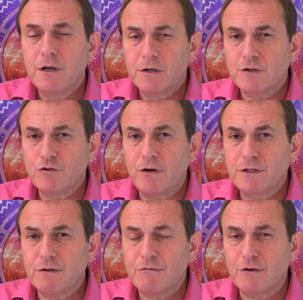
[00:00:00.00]
So try
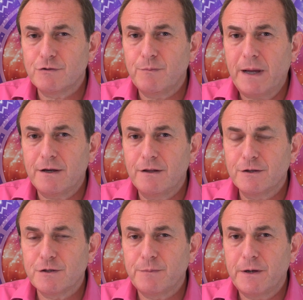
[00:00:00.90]
to throttle back a
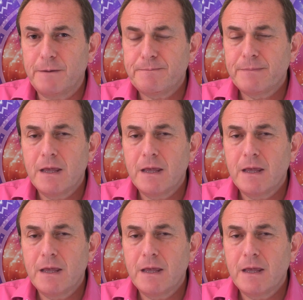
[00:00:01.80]
little bit.